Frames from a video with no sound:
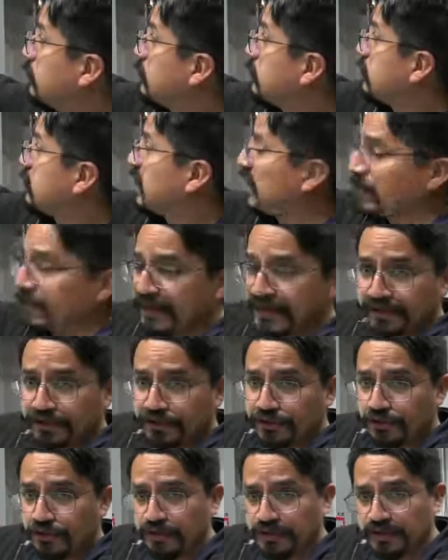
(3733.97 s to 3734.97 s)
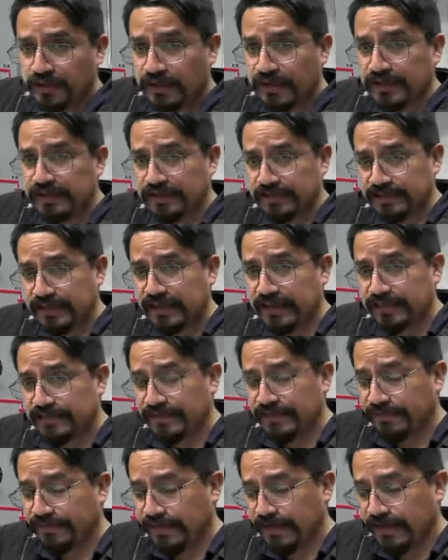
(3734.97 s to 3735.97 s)
CB2 is going to detect
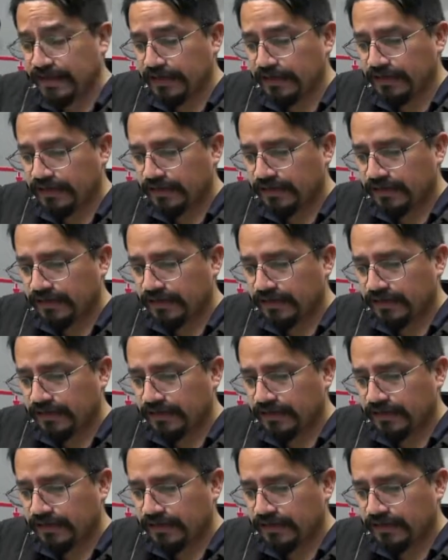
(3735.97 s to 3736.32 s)
the failure.